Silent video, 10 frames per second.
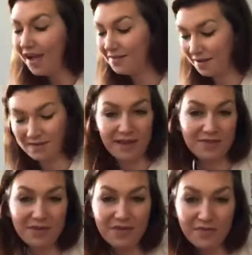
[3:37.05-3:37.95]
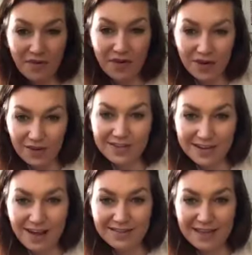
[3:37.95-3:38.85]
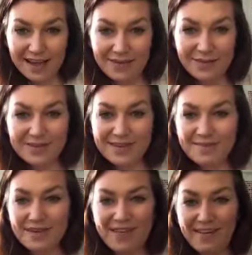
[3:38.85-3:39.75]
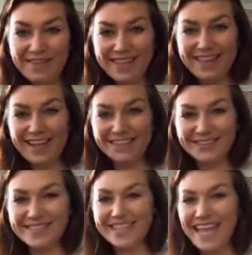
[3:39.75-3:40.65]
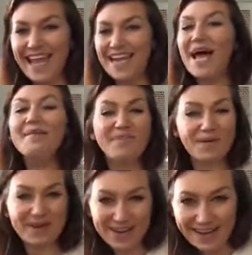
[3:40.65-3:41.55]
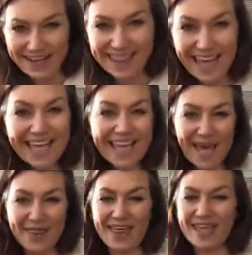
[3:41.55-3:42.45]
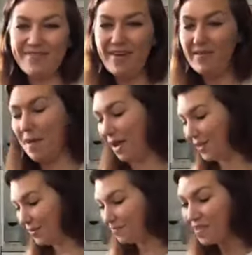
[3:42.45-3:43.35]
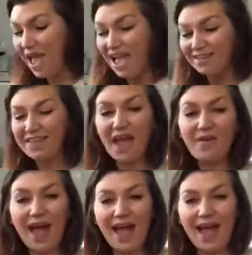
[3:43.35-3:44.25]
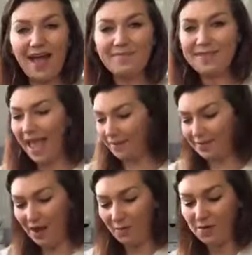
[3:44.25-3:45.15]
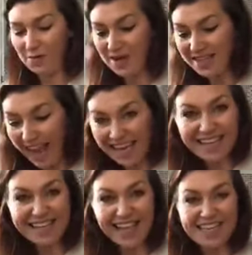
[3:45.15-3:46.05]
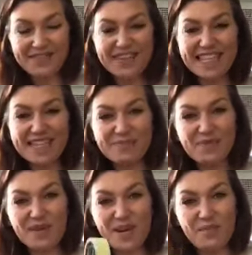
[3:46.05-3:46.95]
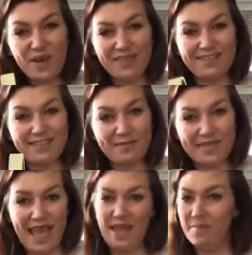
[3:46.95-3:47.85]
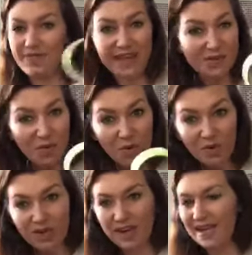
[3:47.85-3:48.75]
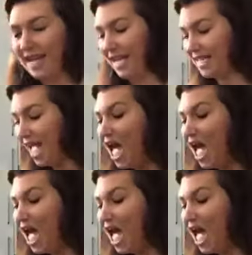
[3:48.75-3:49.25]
I don't know. So it was the 4 o'clock starts that exhausted me rather than the actual skiing. But we're good. Thank you. Thank you very much. So, so we're doing a dead easy activity this morning with some tape. That's all you're going to need.